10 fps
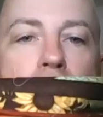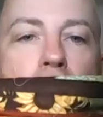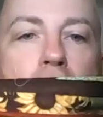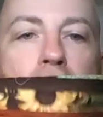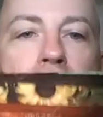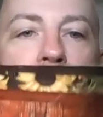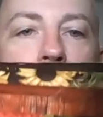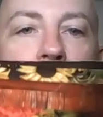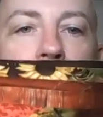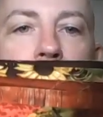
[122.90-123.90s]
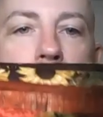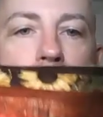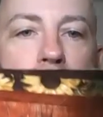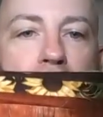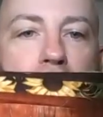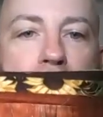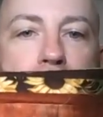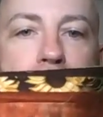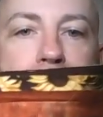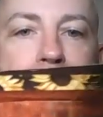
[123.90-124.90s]
log cabin quilt
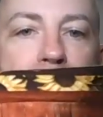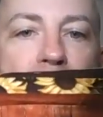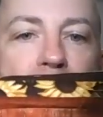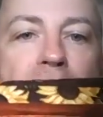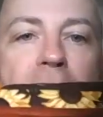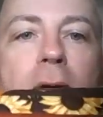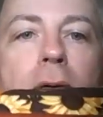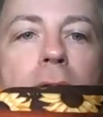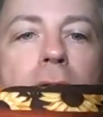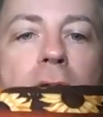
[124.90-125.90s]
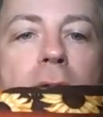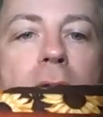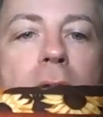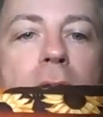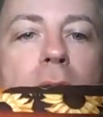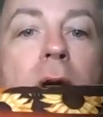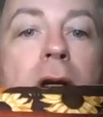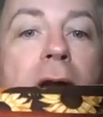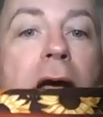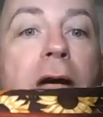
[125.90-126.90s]
that I used
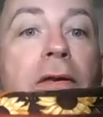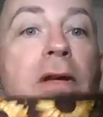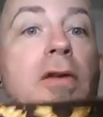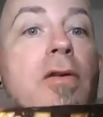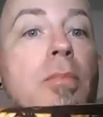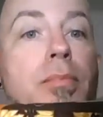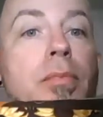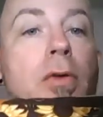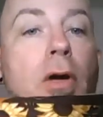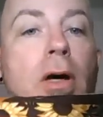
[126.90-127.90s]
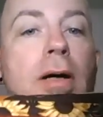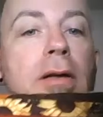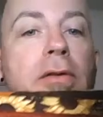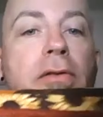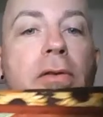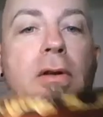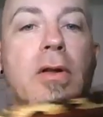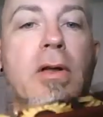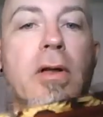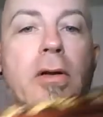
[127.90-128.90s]
1.5 inch logs
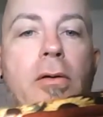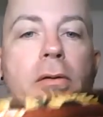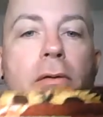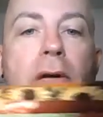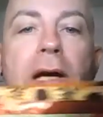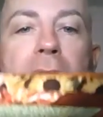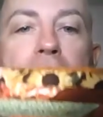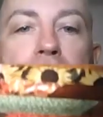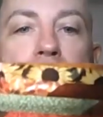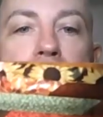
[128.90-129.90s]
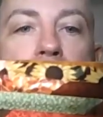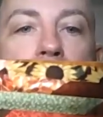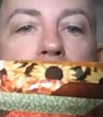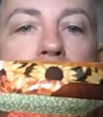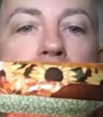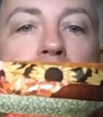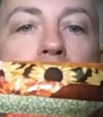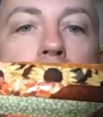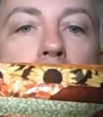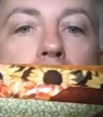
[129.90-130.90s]
to create.
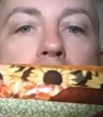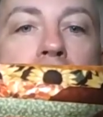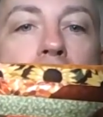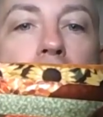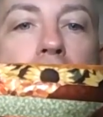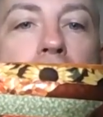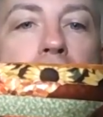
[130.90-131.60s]
Now, I learned